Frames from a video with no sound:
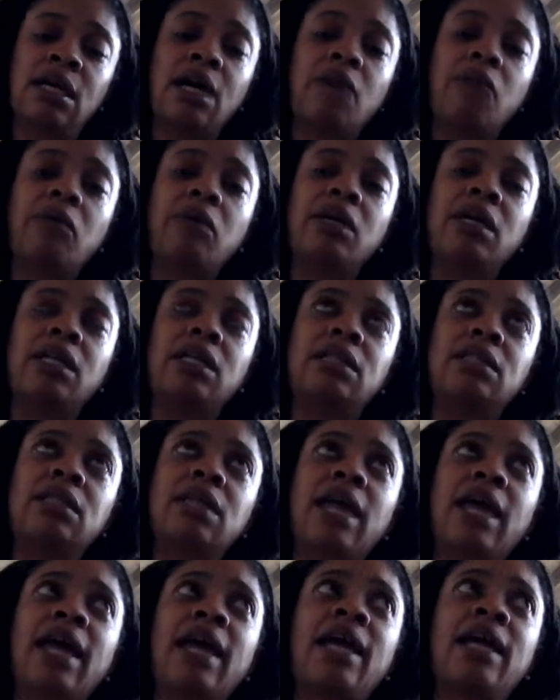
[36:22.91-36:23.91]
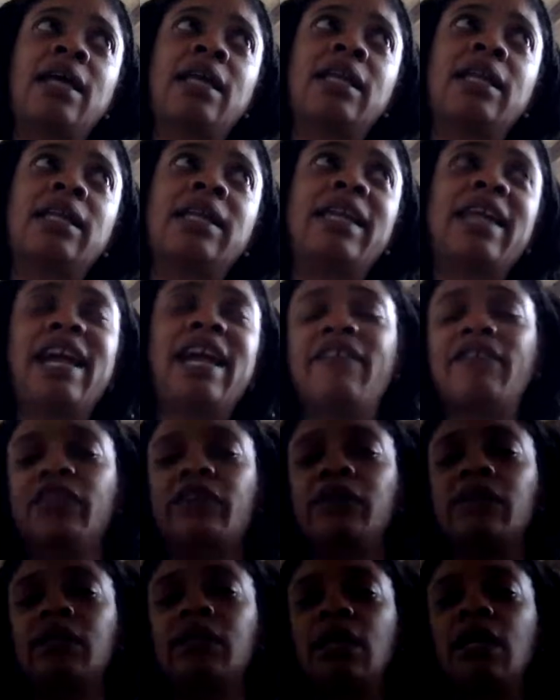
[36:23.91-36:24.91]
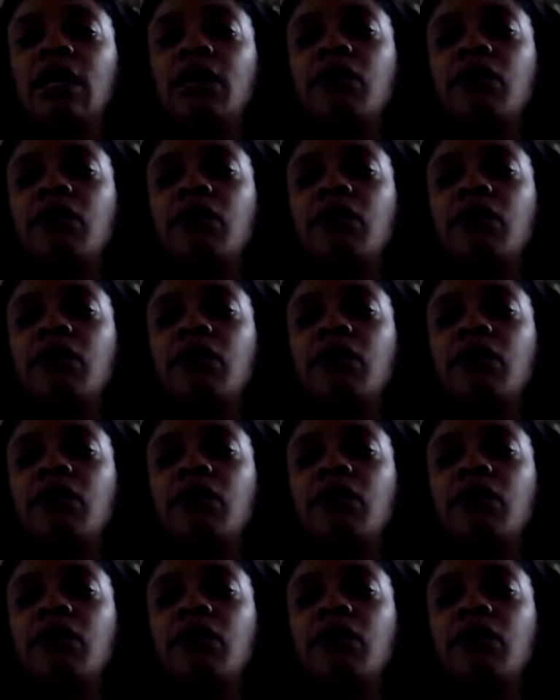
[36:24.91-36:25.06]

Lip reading: I want laughter.